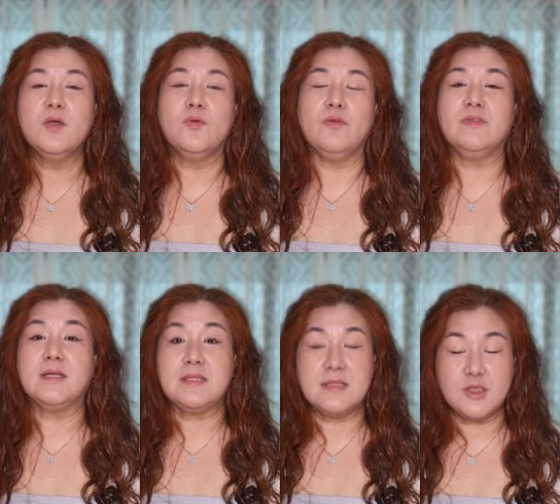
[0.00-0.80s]
with their
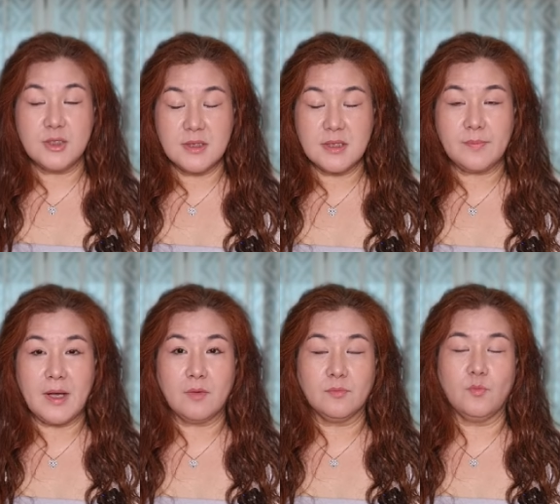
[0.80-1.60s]
decisions
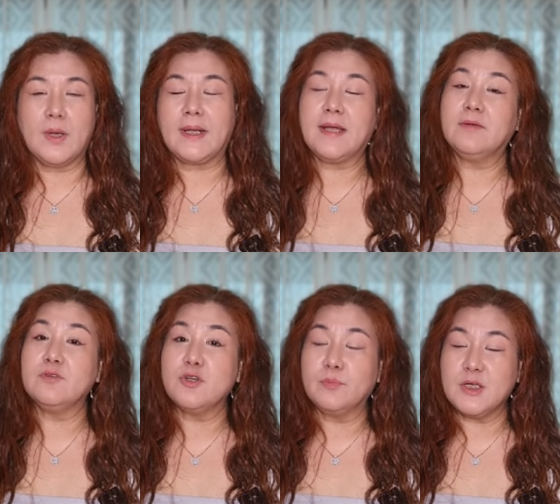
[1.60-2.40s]
about what kind of
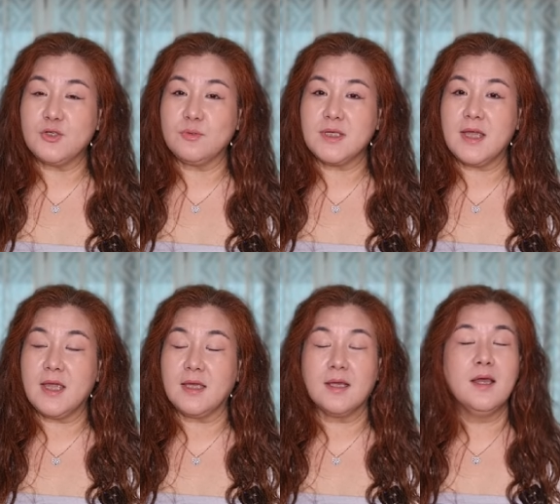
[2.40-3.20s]
job they should take,